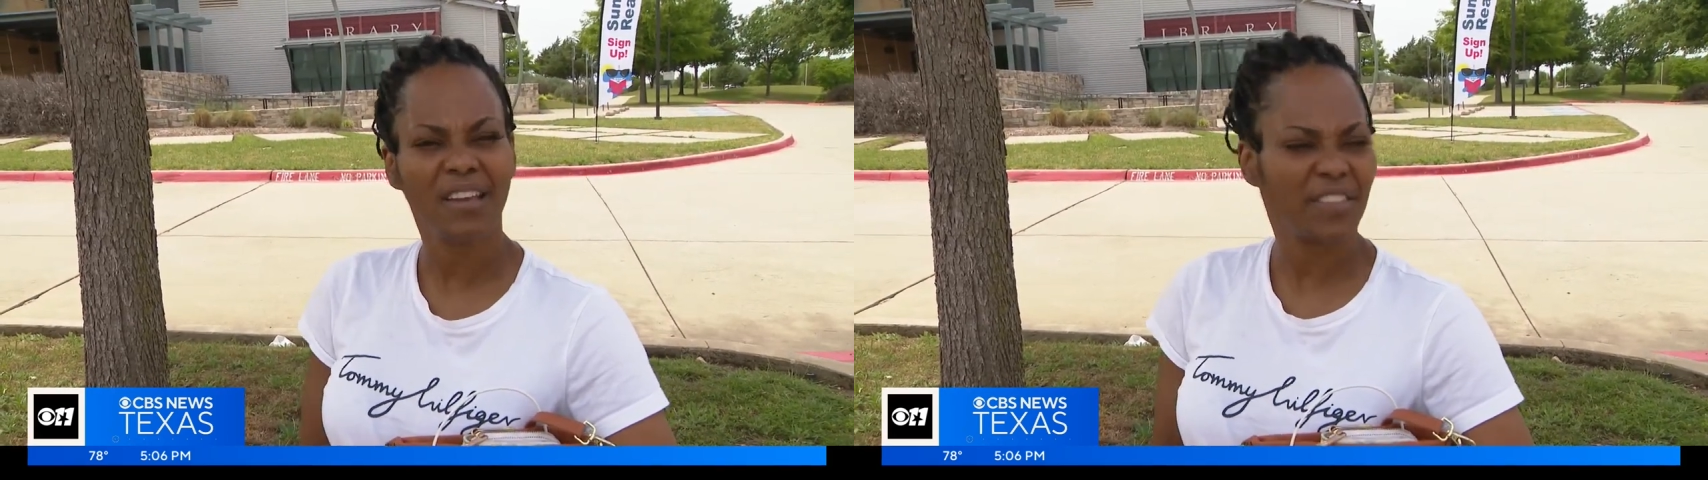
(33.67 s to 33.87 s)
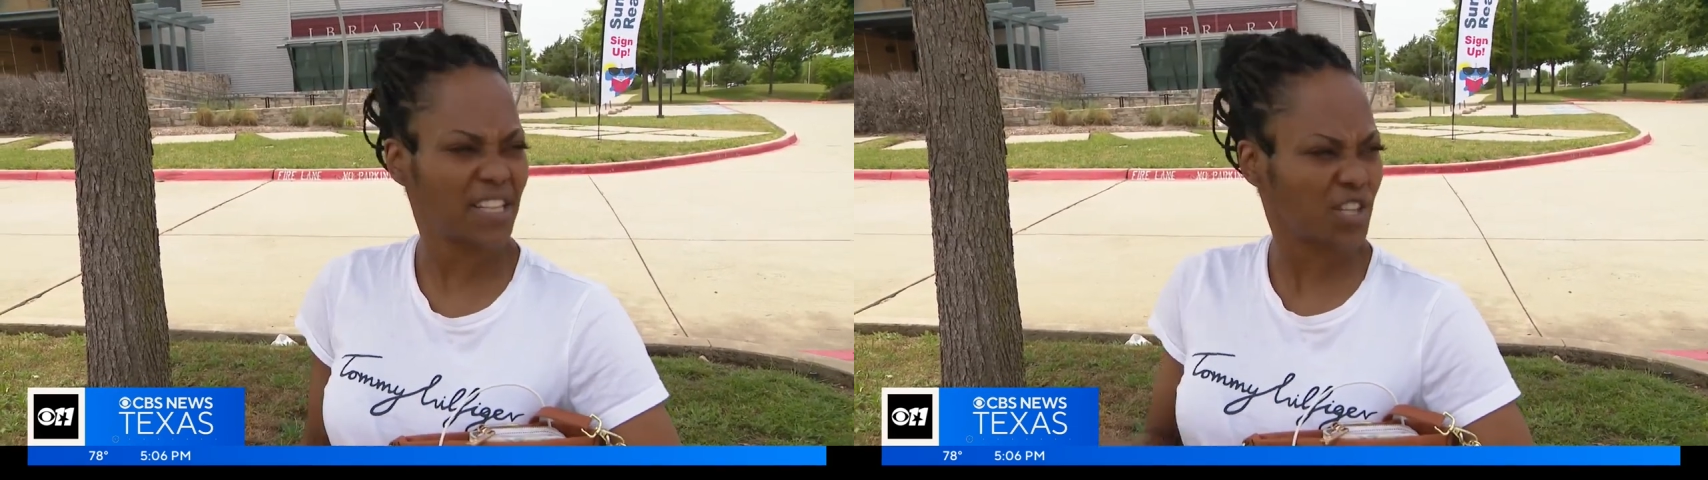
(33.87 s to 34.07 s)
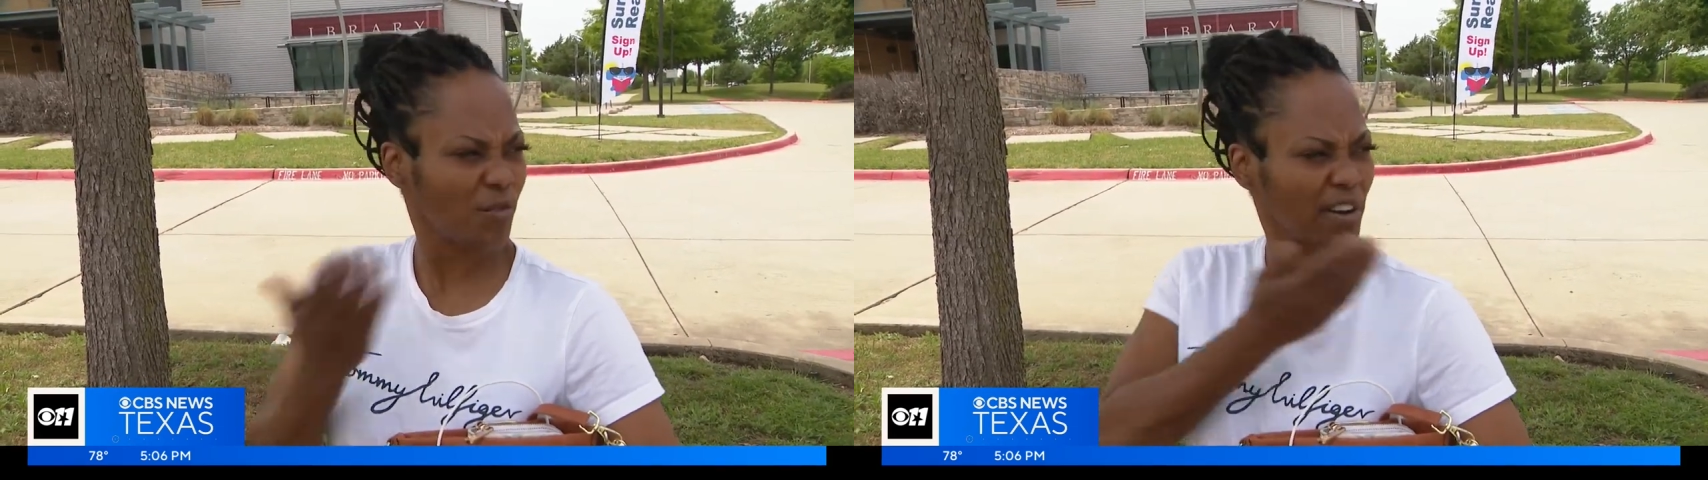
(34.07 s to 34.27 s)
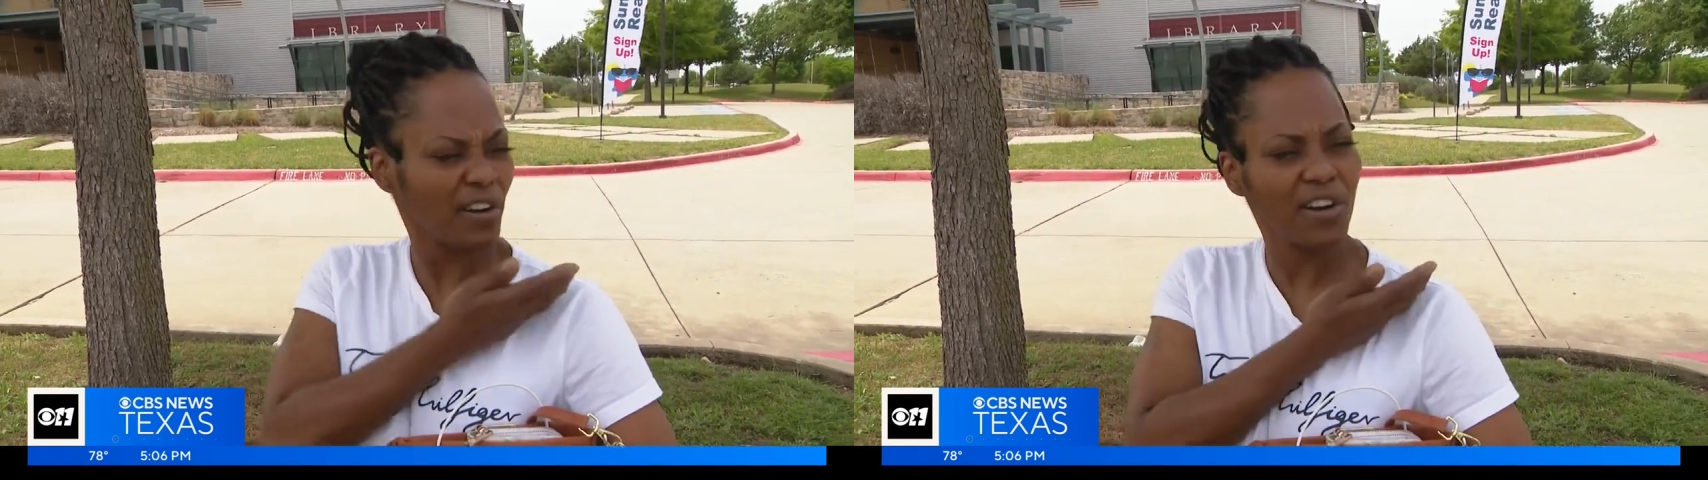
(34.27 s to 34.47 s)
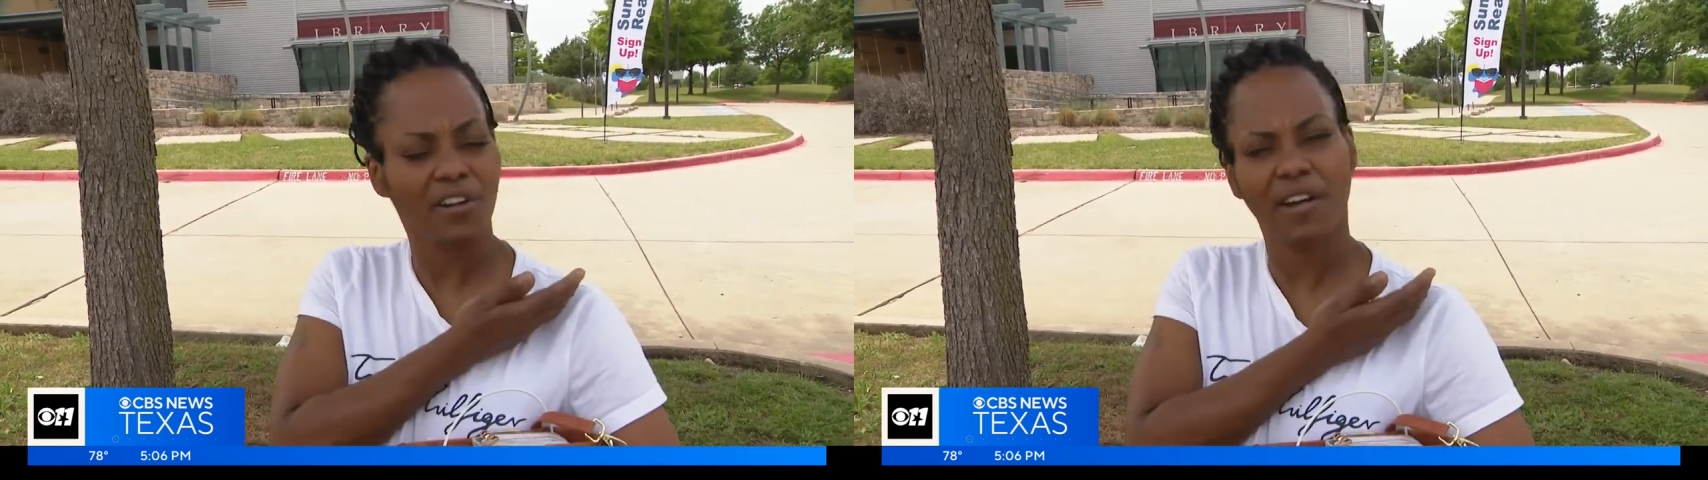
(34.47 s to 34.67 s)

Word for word: that's over here in your